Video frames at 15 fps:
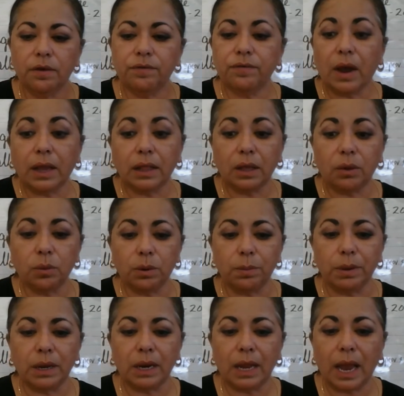Finally, when
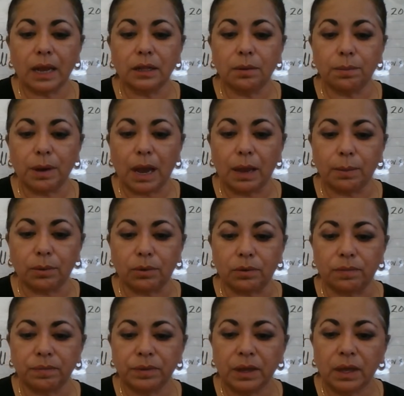men had the
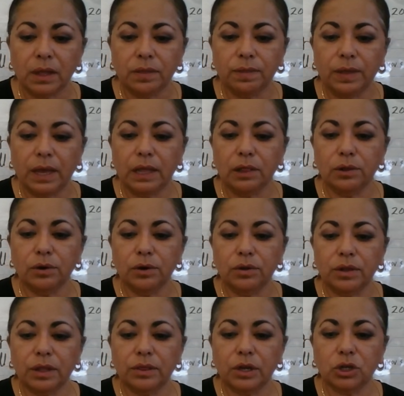Bible, they
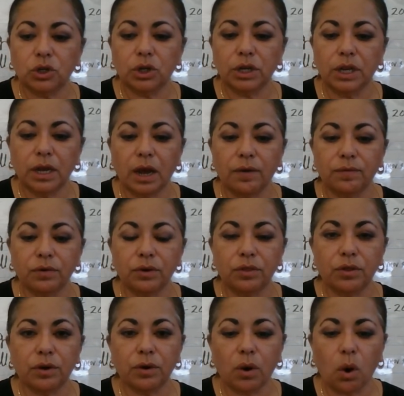learned that they should govern
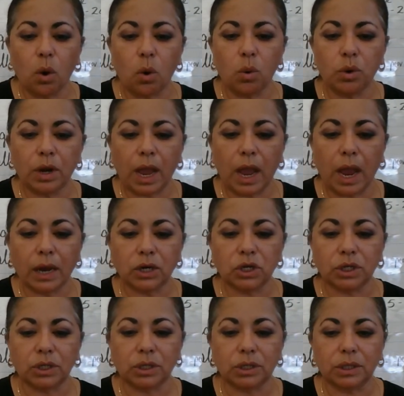their own
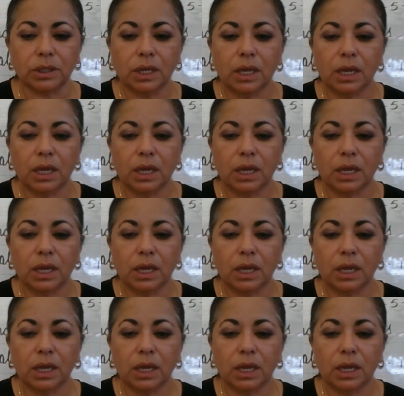actions.